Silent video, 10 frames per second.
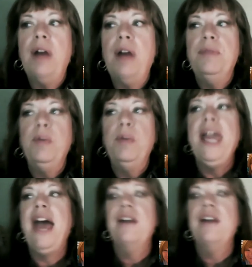We
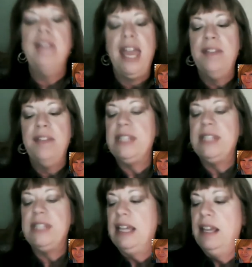have caves
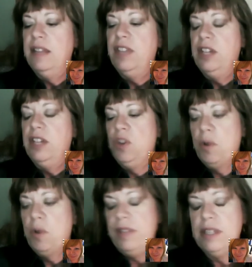in the
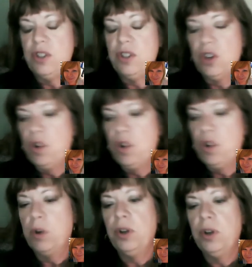northeastern
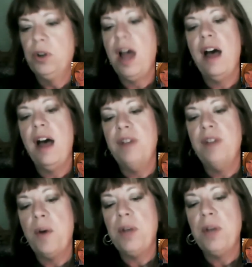quarter of
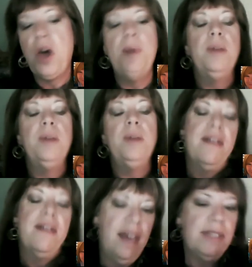Oklahoma. We have
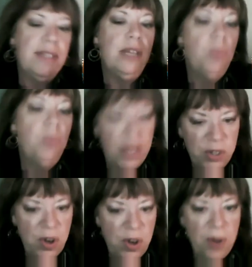caves in western
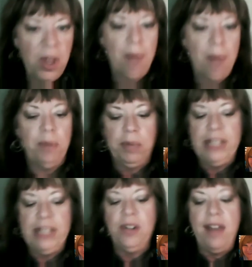Oklahoma. We really
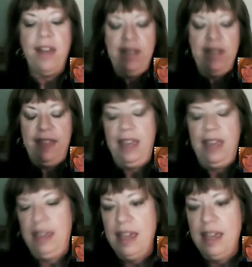don't have anything
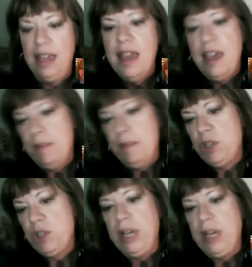in
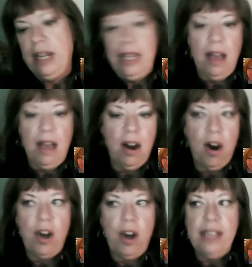between. Our
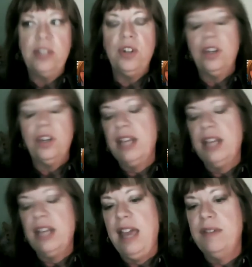eastern
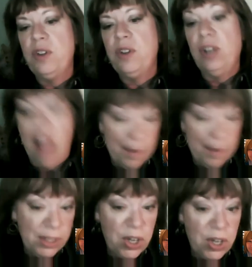caves are
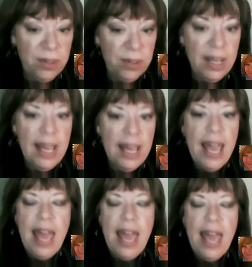limestone,
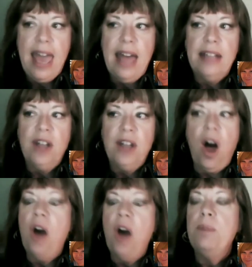and
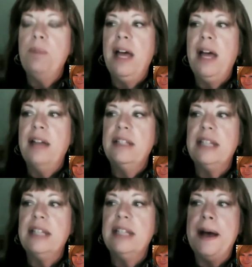all but,
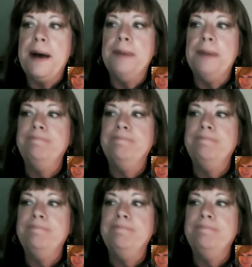I